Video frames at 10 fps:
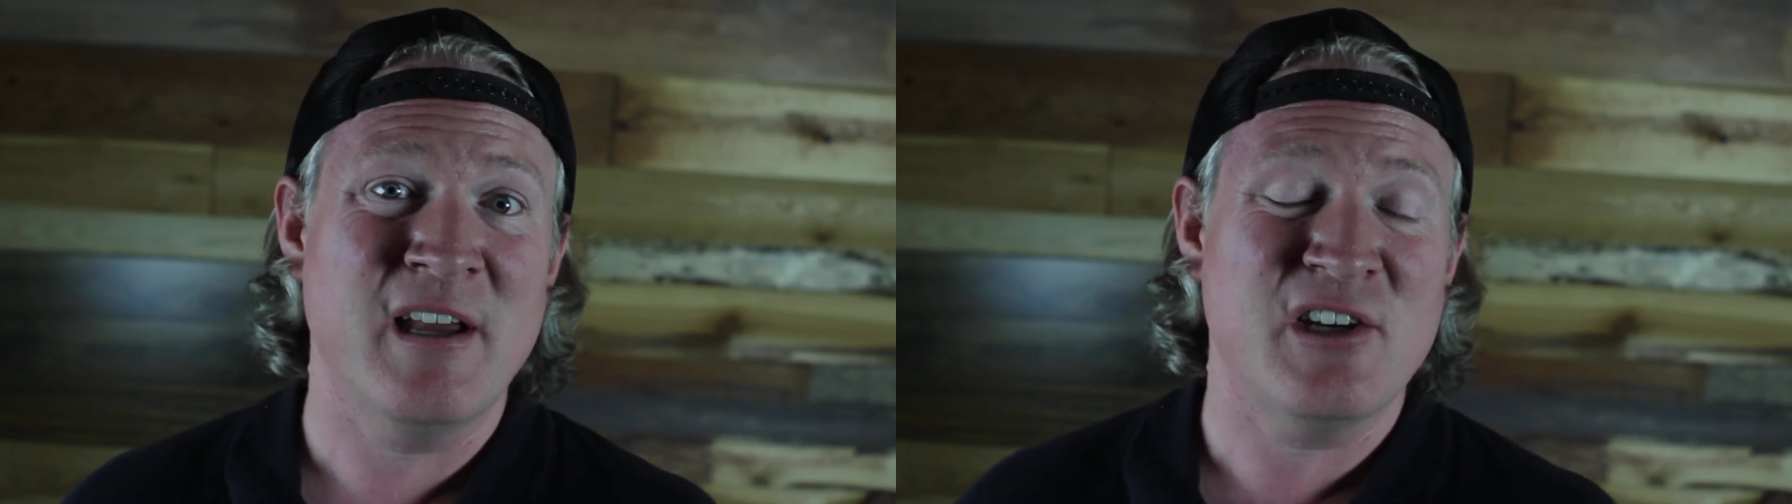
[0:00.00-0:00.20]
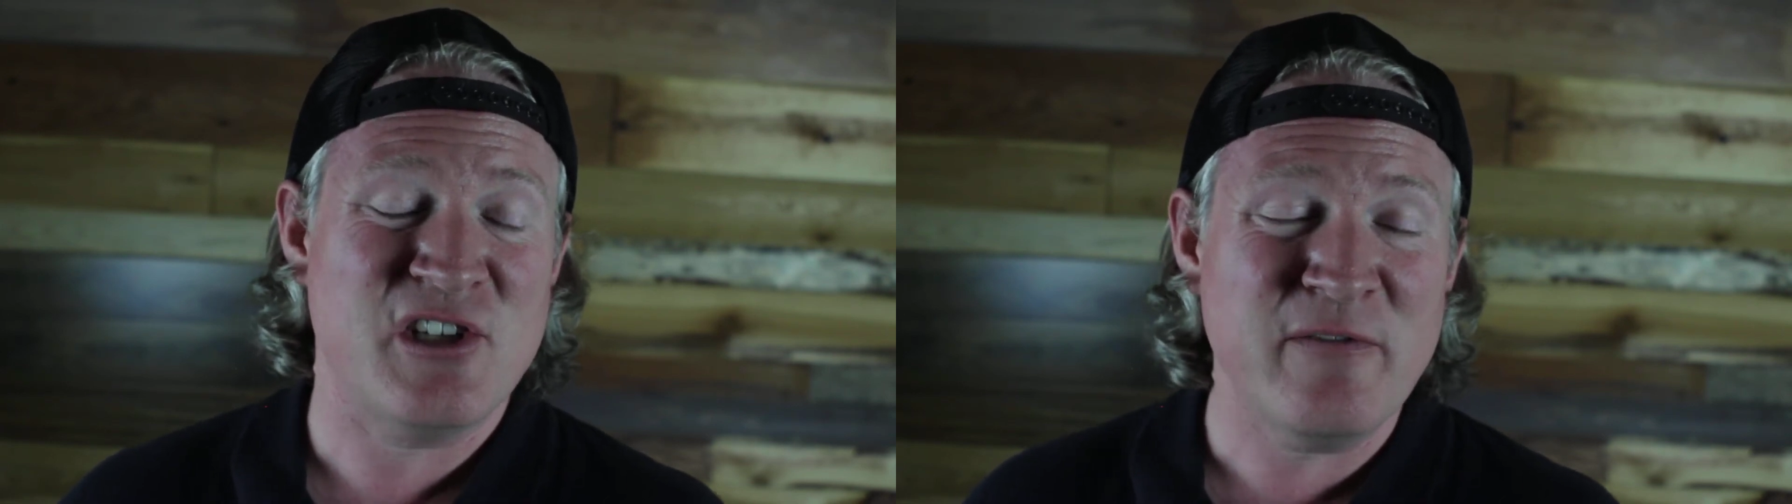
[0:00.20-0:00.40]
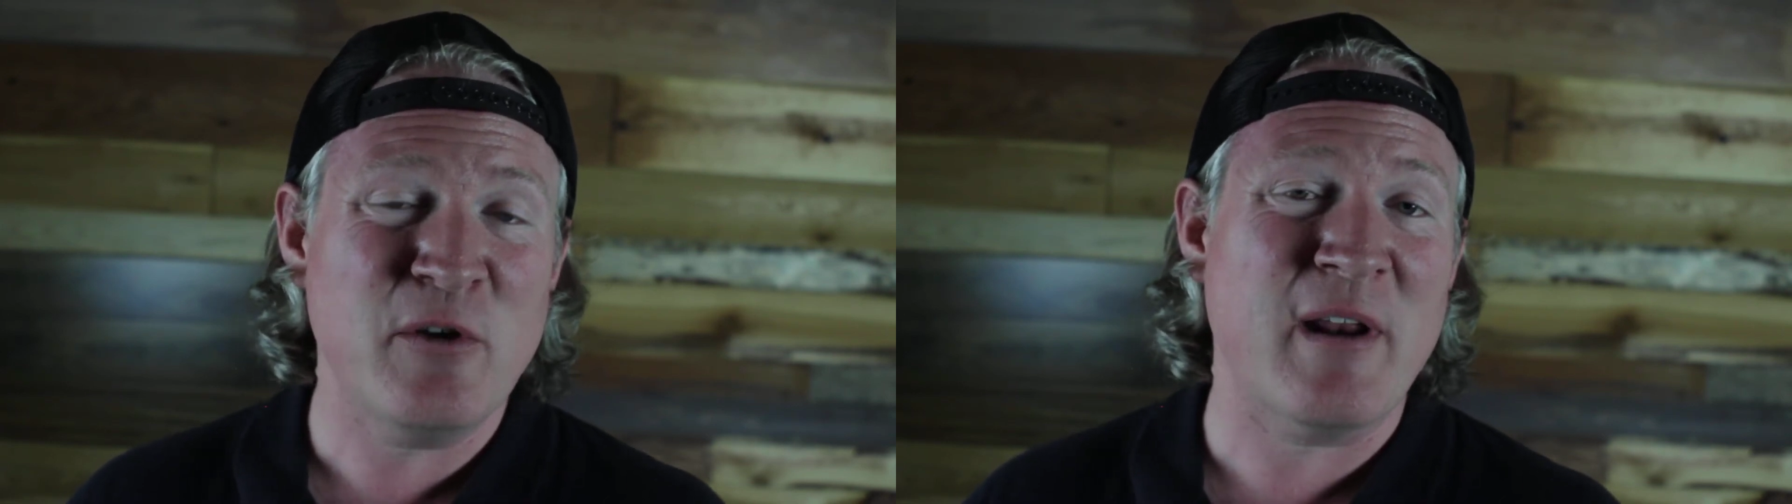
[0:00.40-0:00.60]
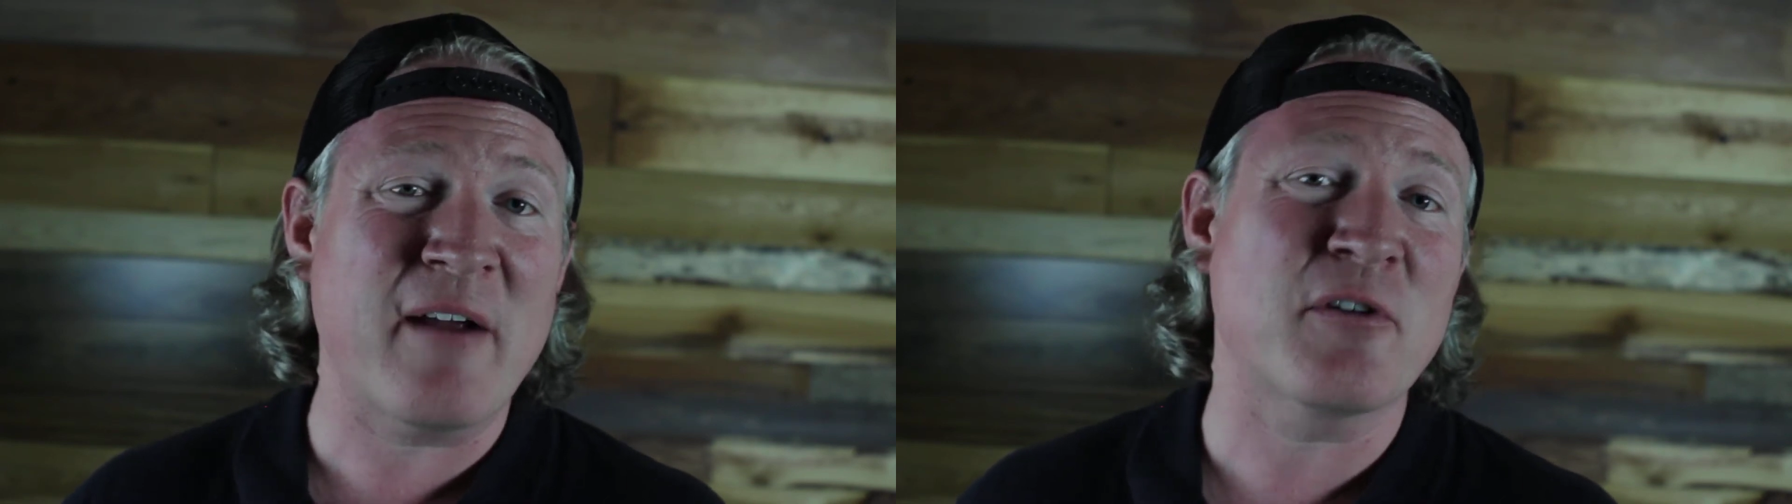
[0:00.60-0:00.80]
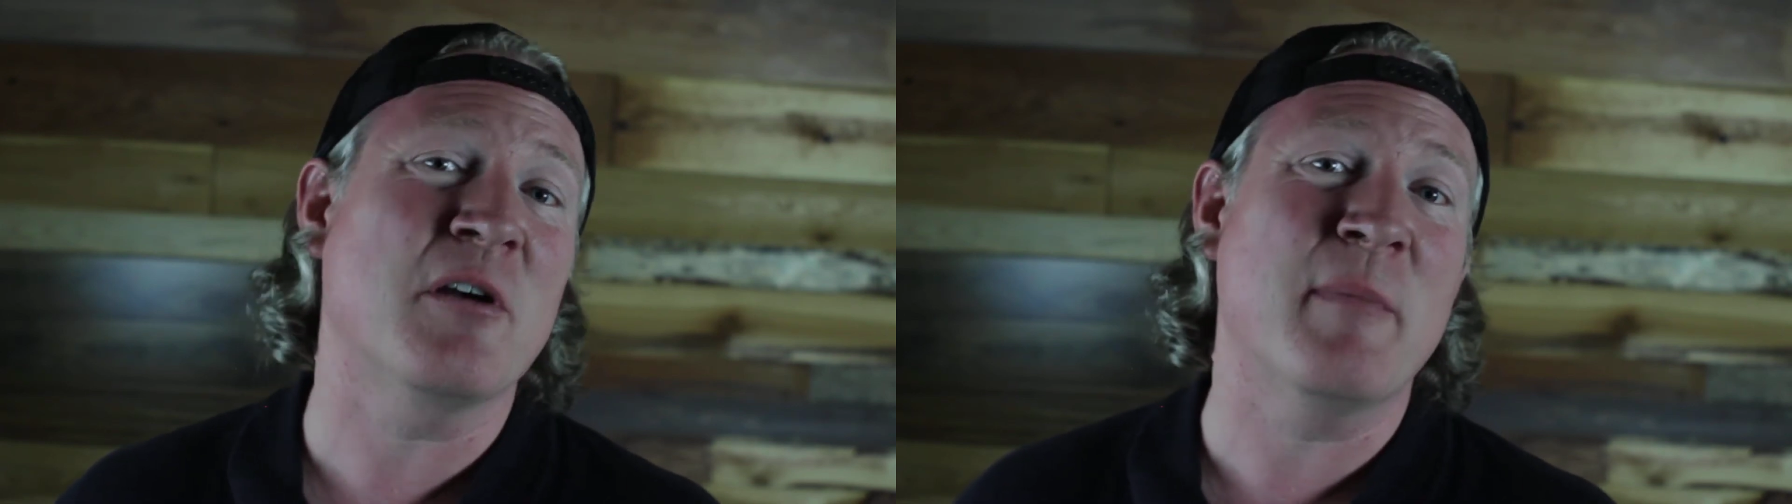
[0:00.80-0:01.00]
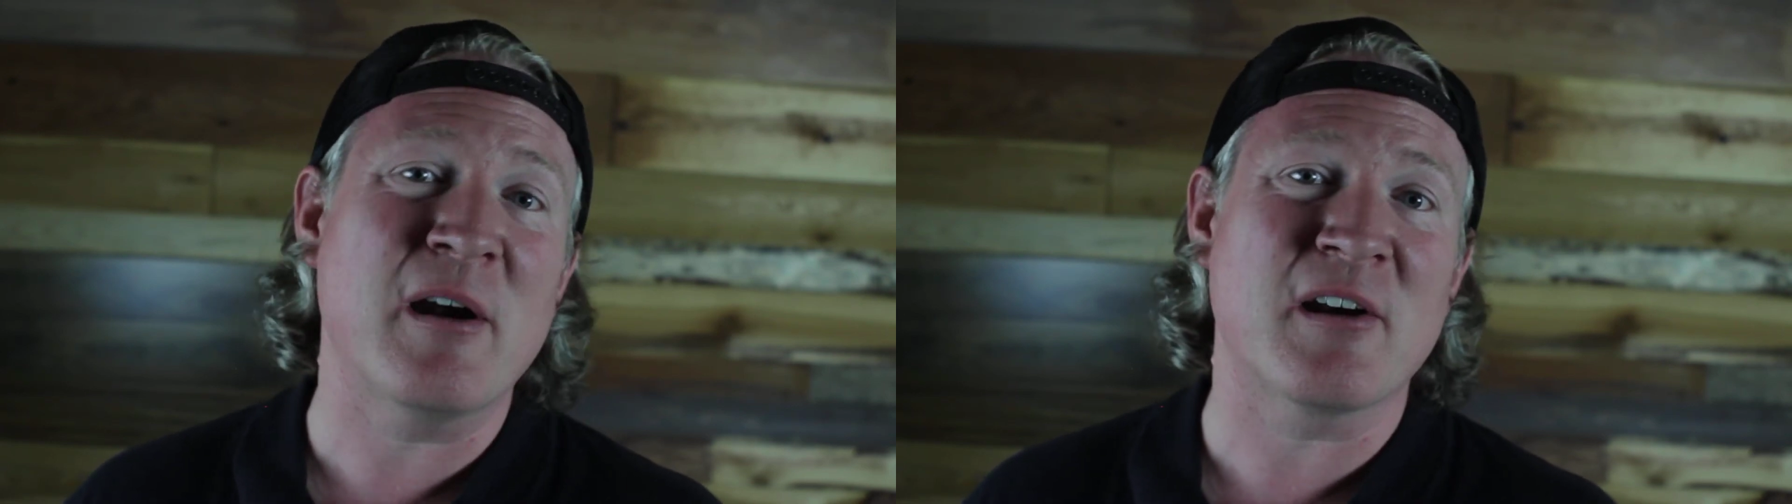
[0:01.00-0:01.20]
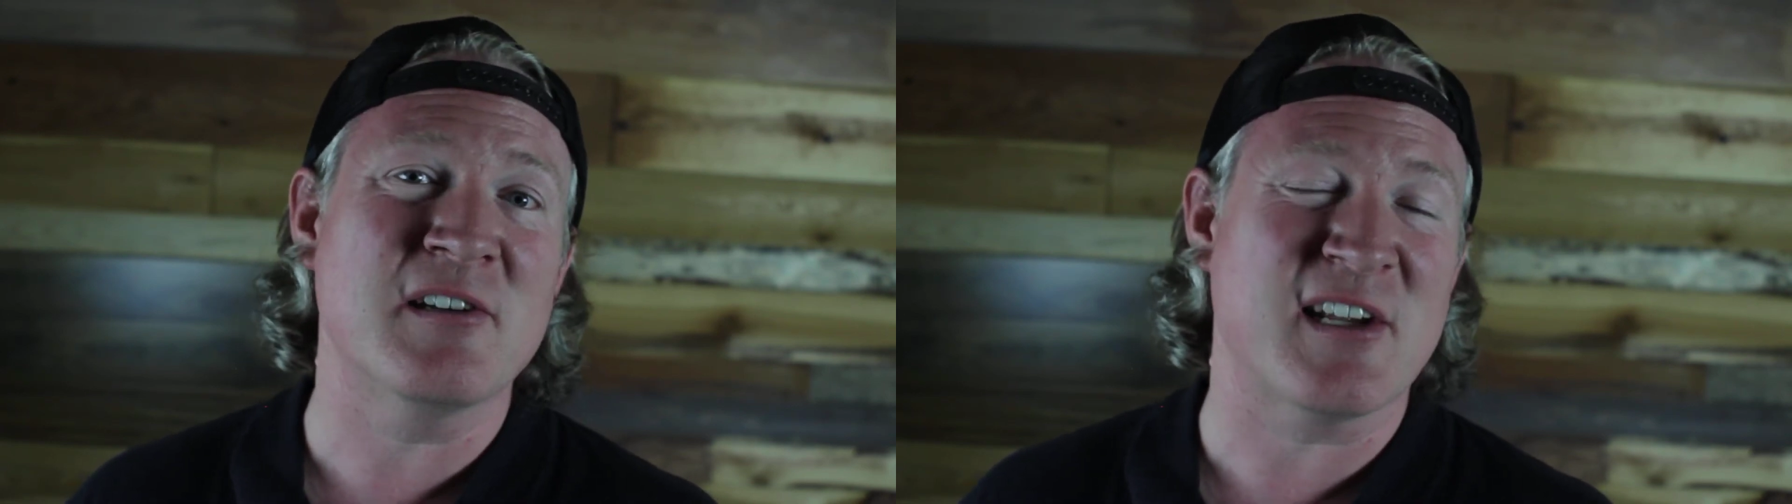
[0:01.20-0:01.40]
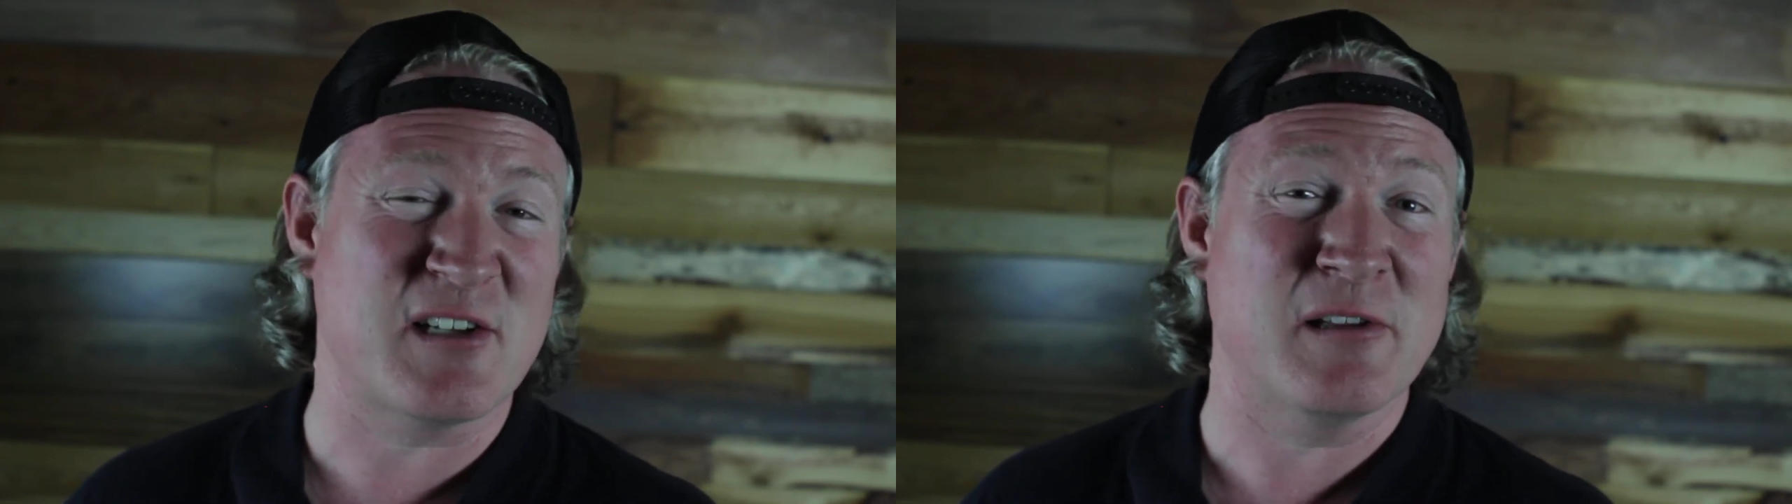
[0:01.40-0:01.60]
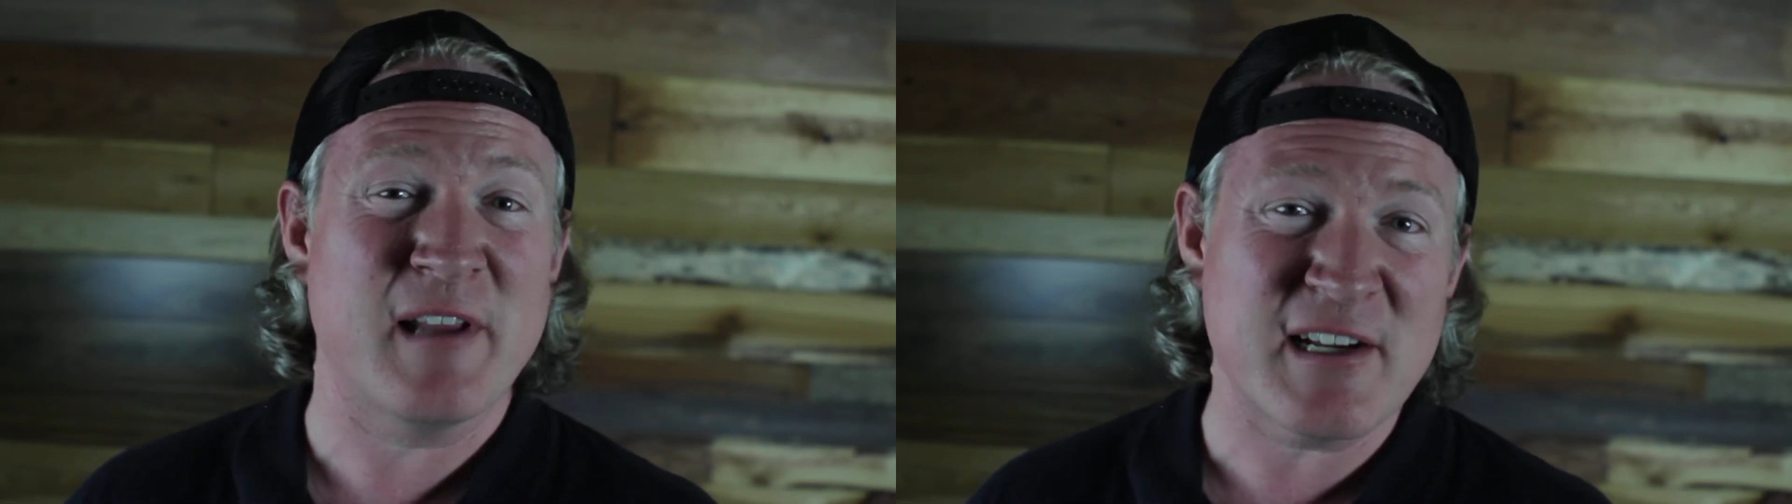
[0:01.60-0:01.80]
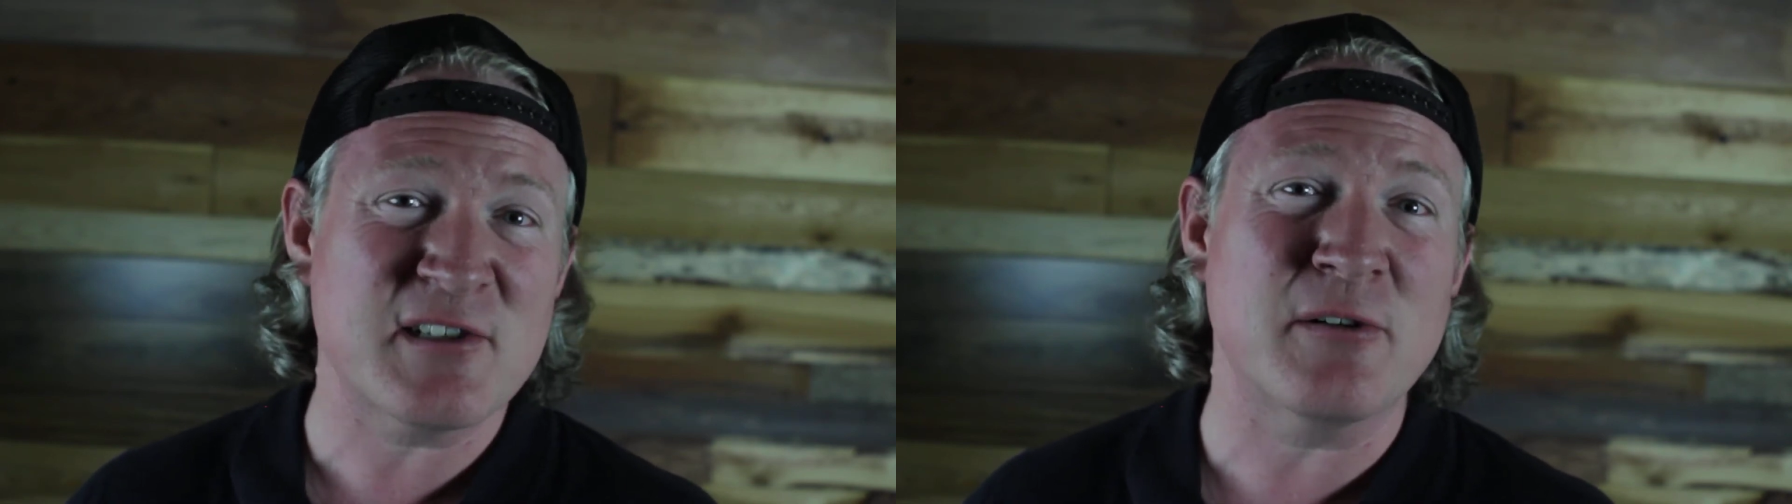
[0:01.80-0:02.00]
She viewed African Americans as a
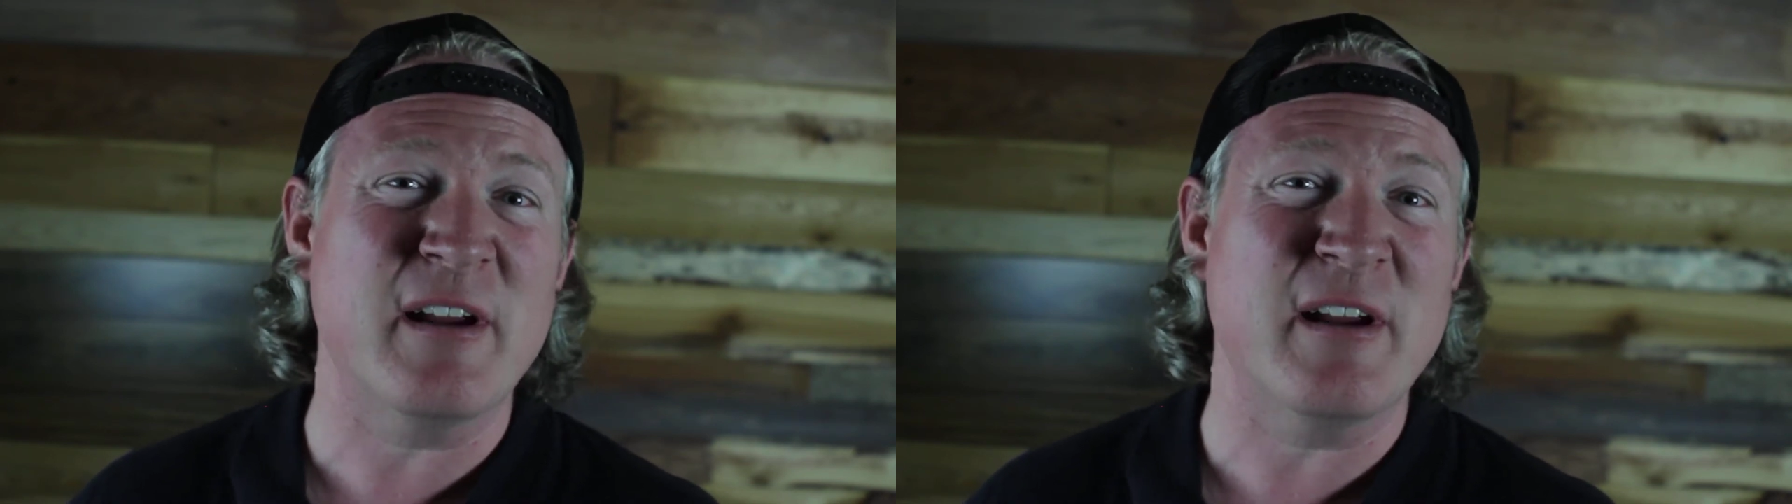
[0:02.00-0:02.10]
lesser,